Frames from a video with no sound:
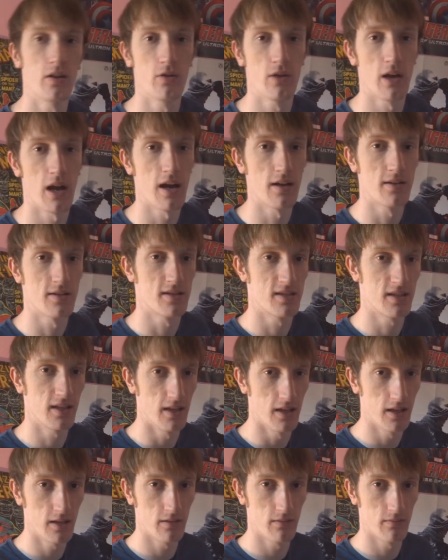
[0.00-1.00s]
you can't
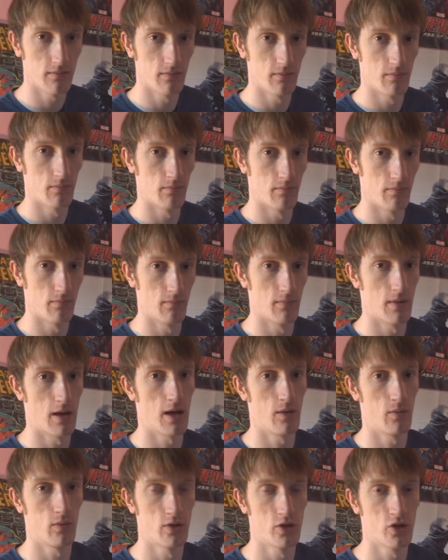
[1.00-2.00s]
see it.
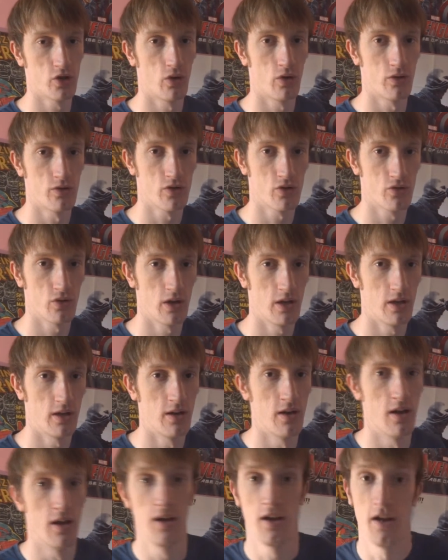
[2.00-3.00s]
I will show it on
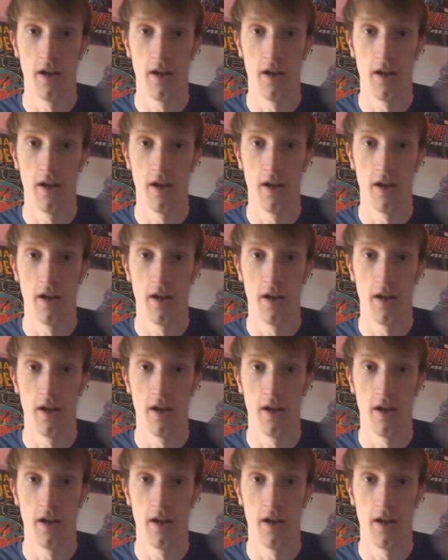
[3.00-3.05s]
screen